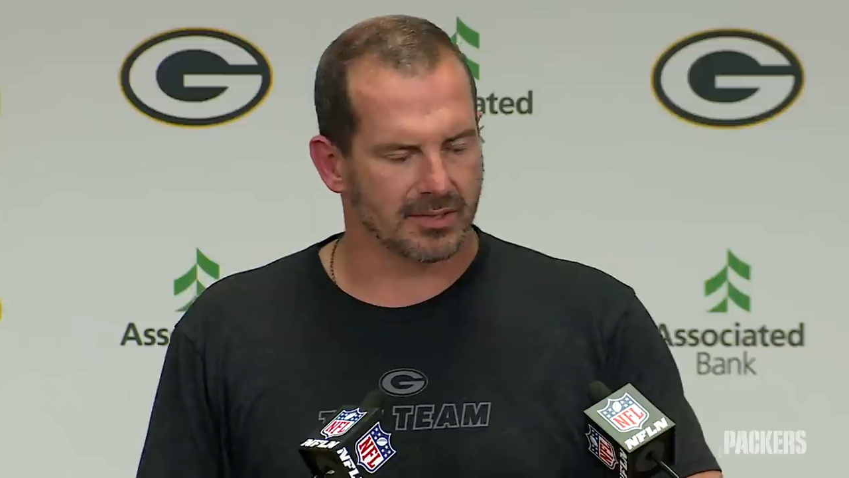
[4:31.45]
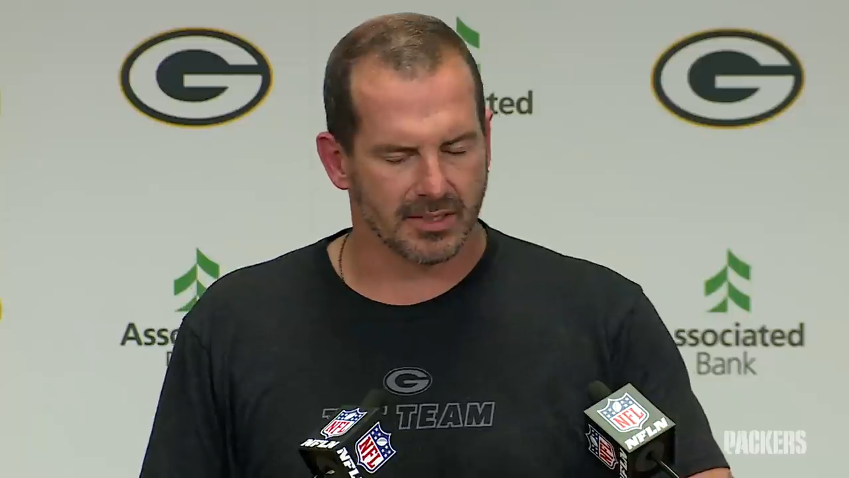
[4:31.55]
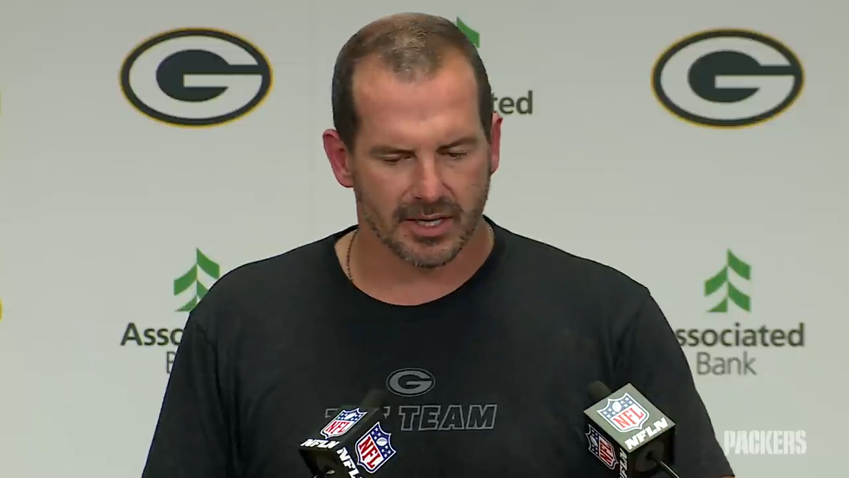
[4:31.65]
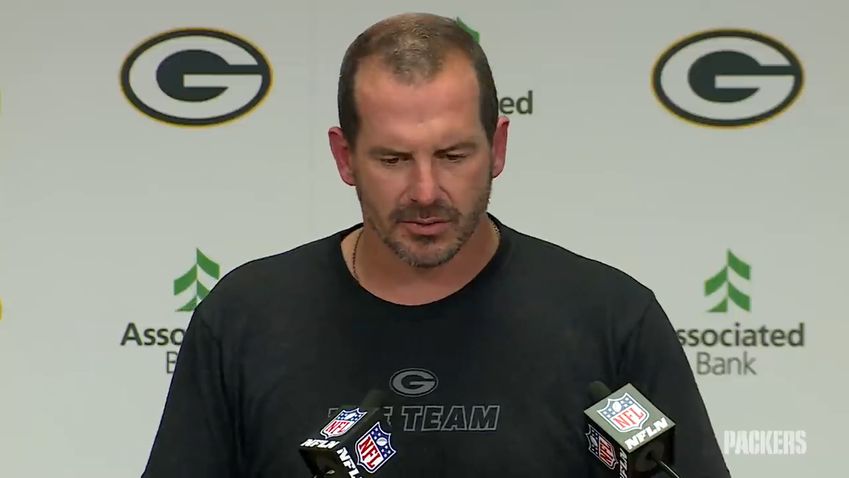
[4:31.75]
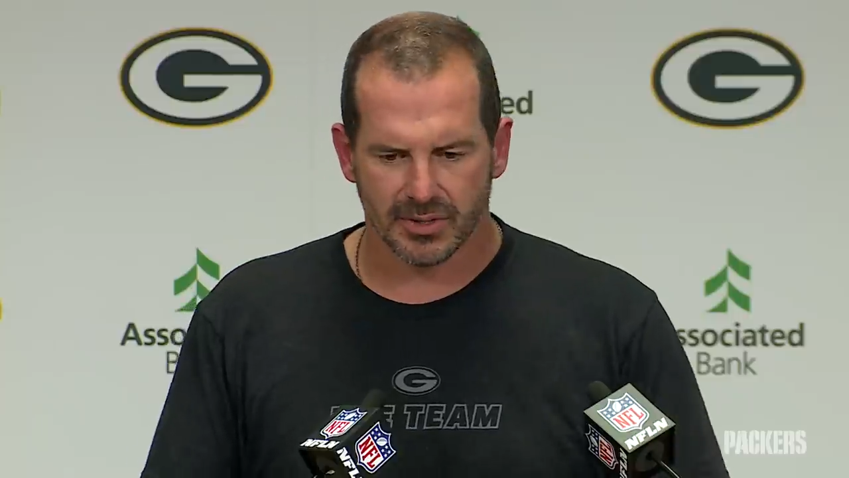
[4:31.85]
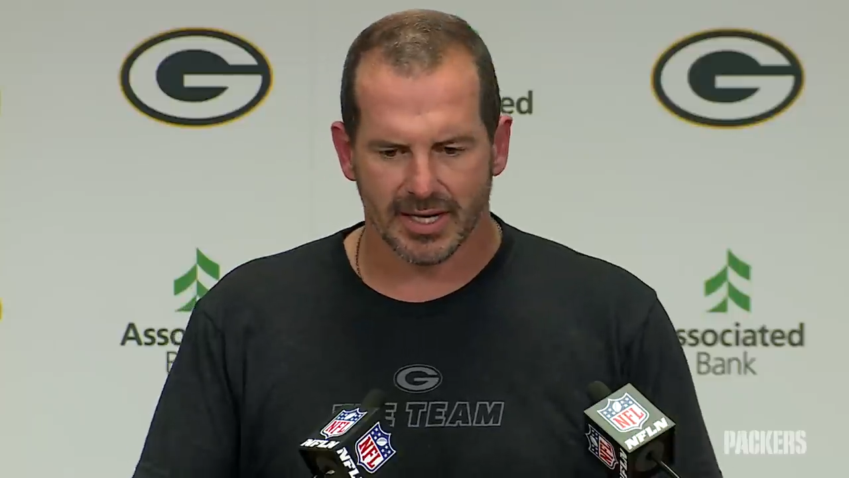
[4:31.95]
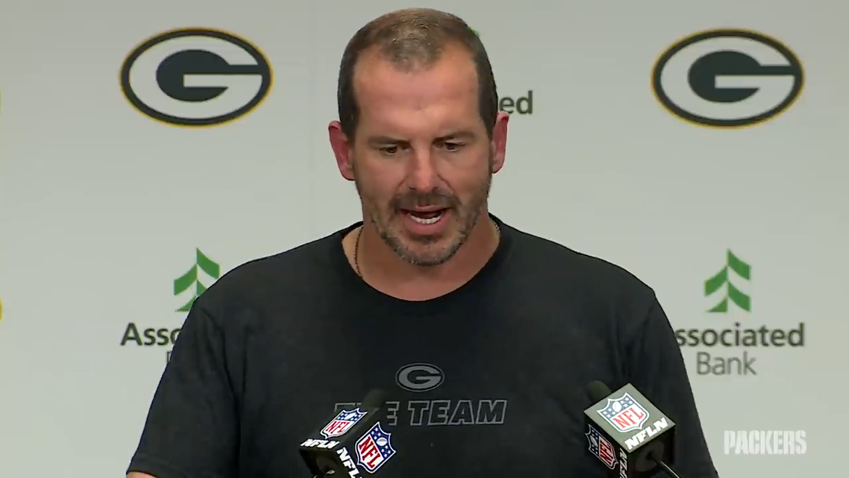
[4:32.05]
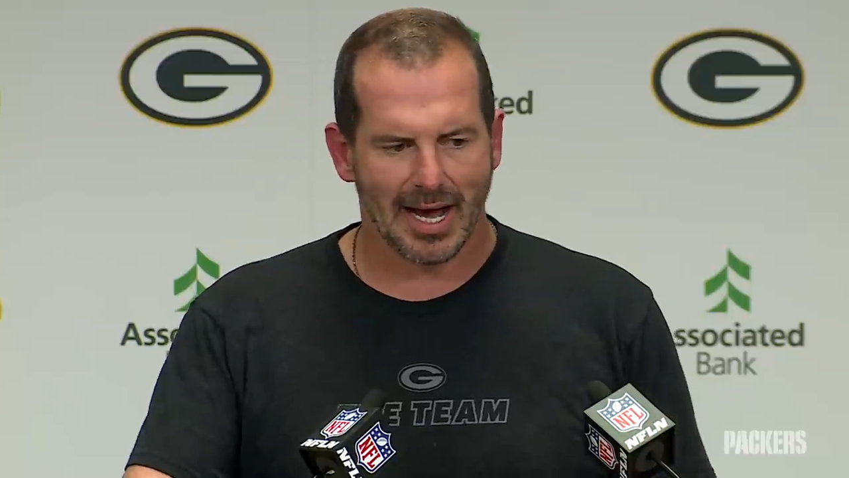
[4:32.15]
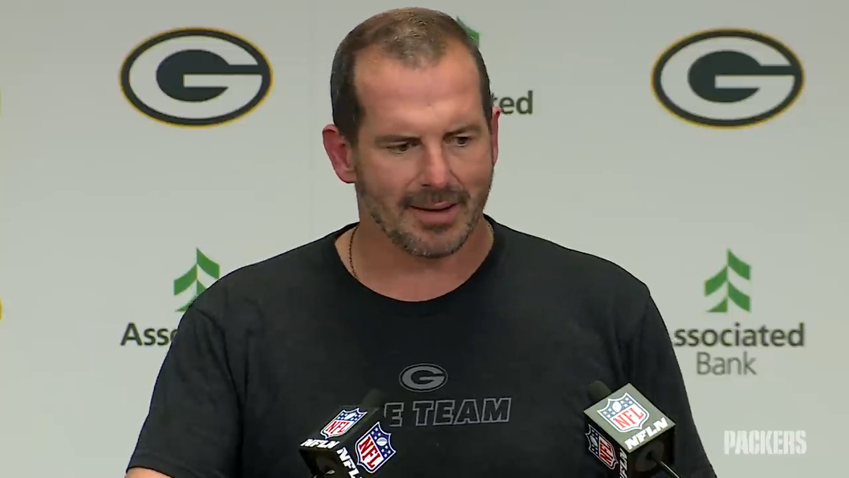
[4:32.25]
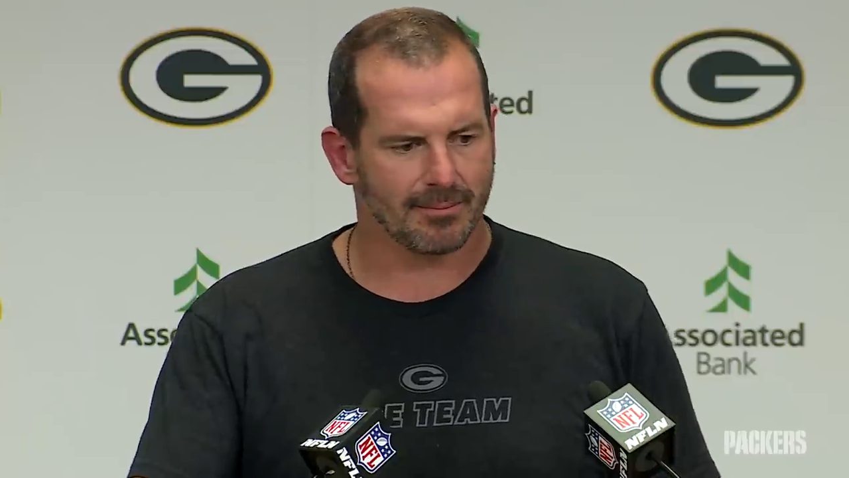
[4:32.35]
a when you get
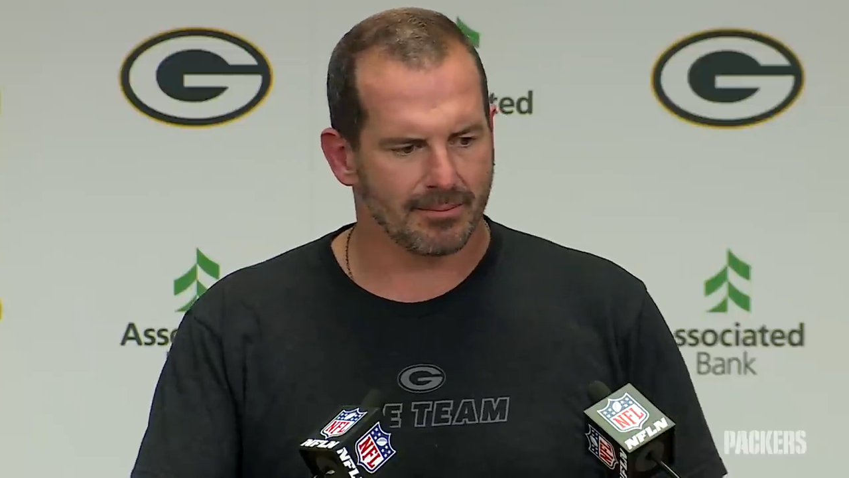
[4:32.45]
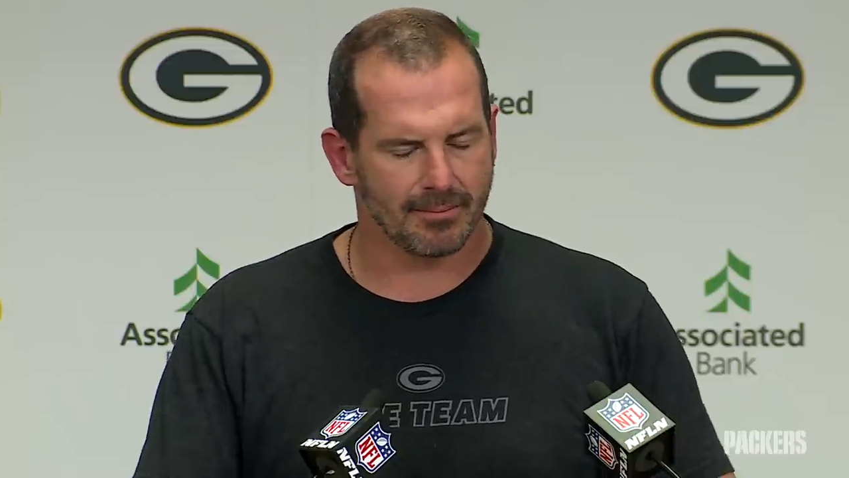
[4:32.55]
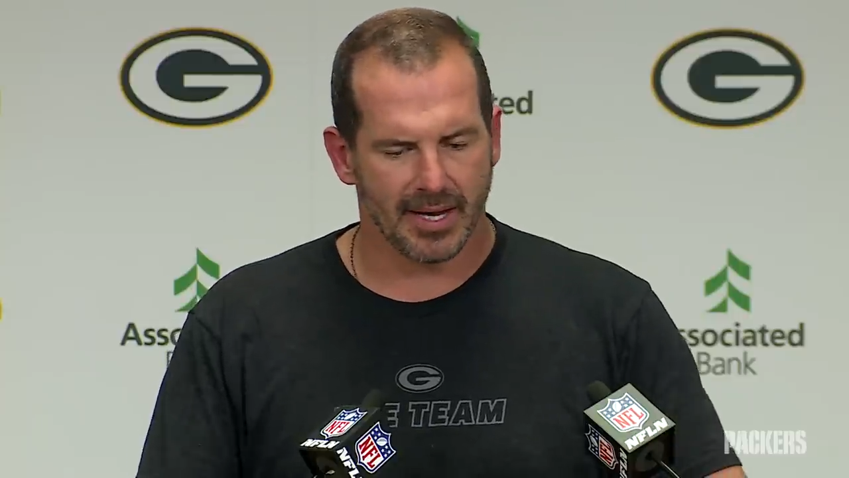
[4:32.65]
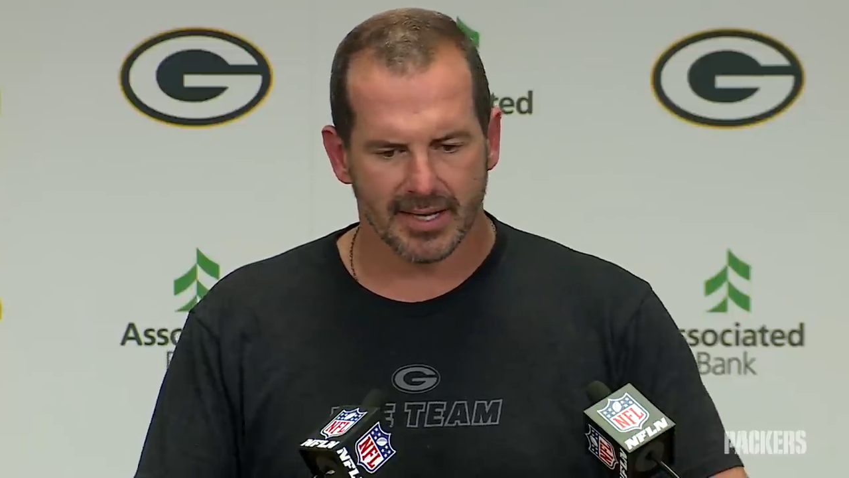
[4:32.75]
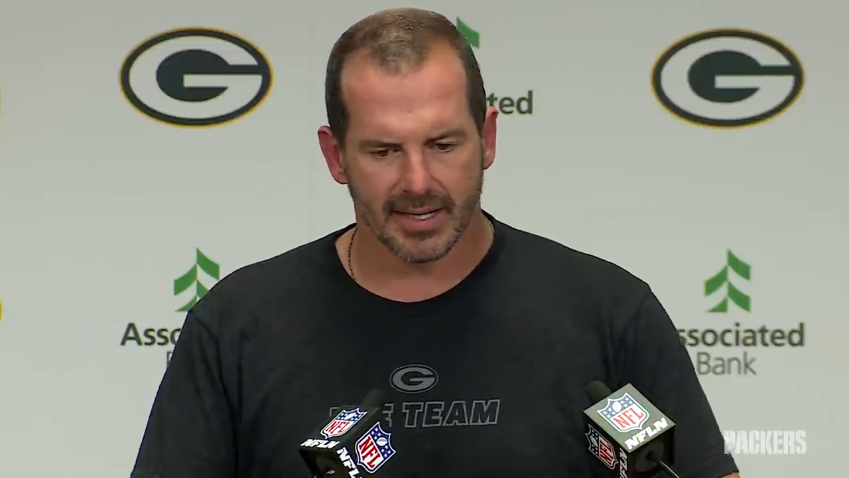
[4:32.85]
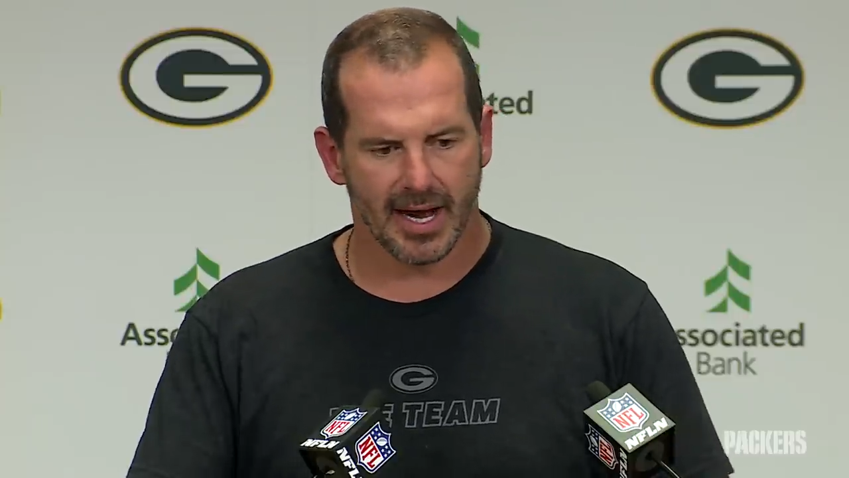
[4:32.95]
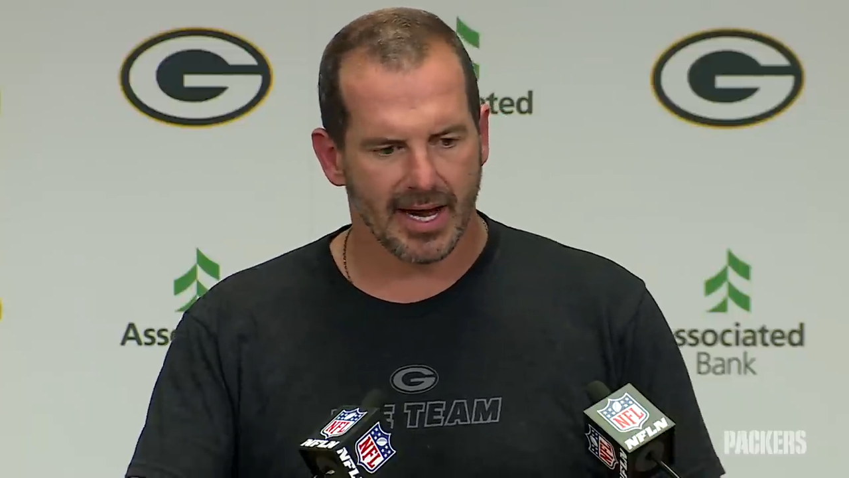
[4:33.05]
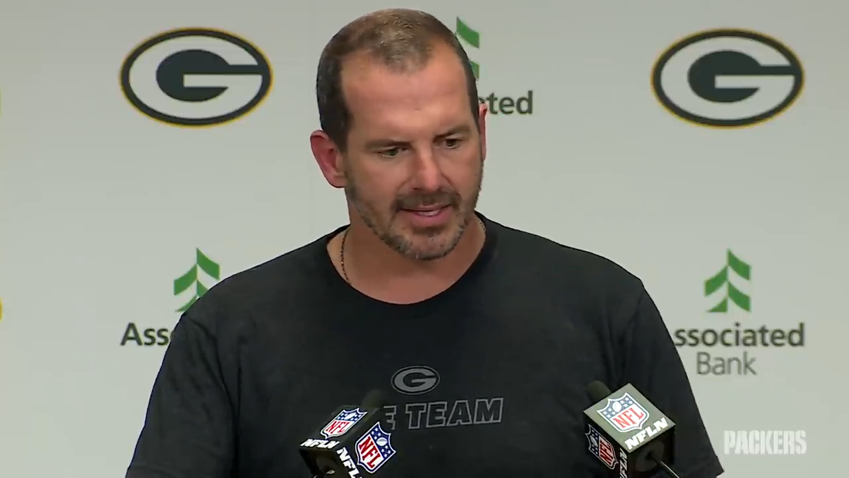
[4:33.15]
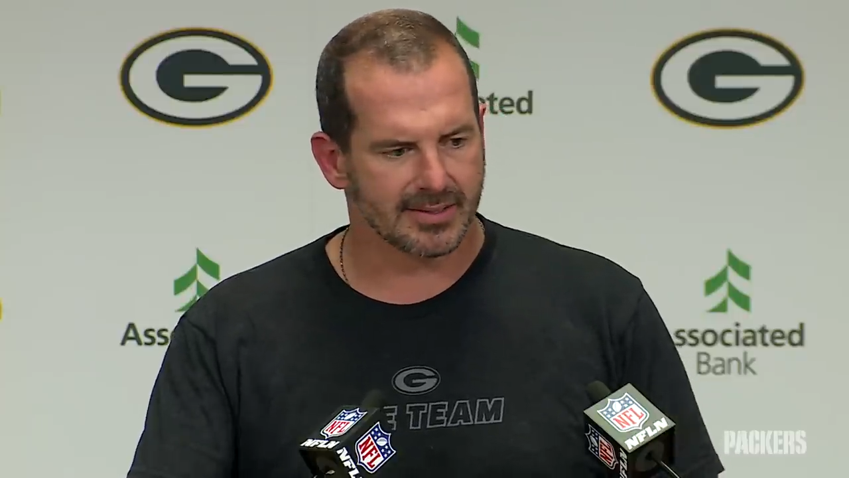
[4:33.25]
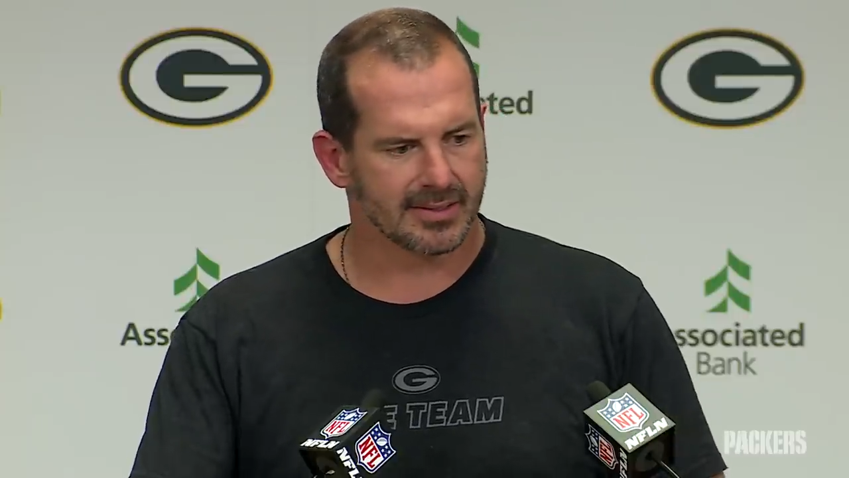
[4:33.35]
high paid
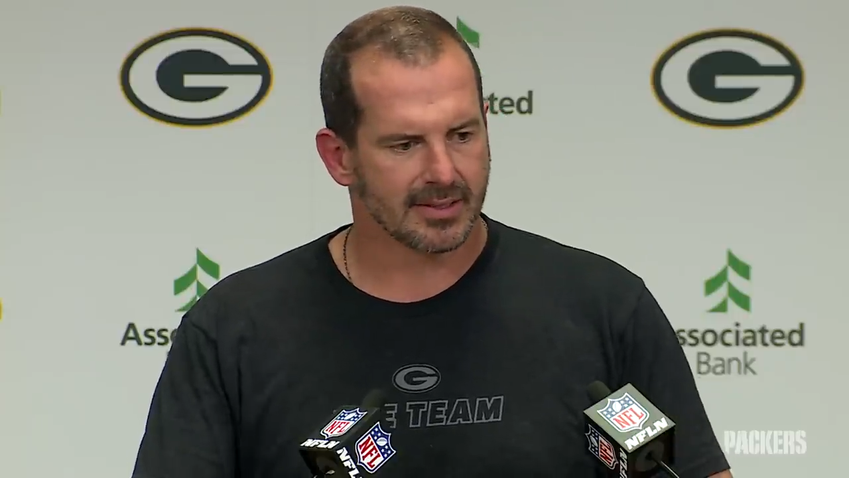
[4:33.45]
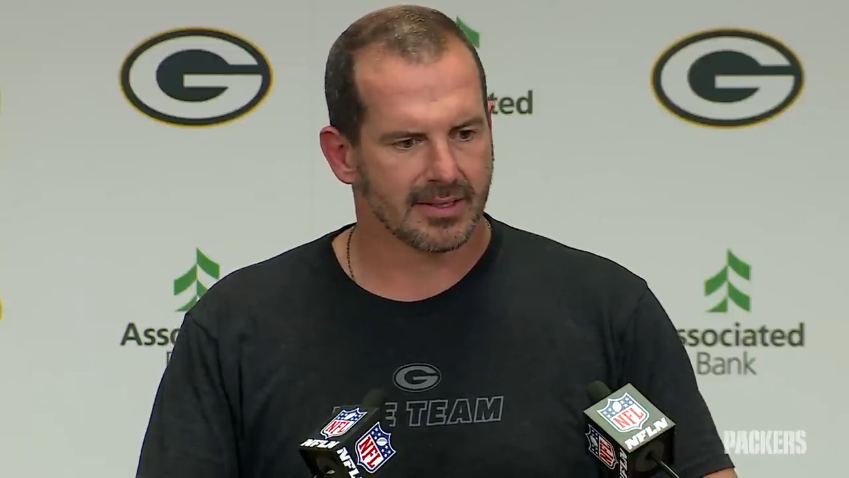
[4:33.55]
guys,